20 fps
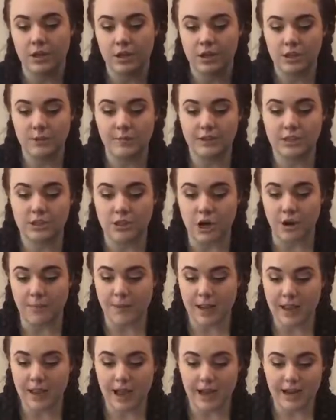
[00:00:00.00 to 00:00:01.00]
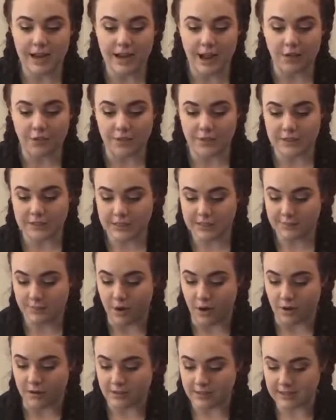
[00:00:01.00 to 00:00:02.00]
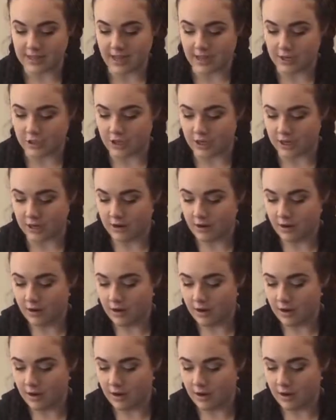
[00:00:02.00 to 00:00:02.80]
So I'm going to start by cutting out the small section.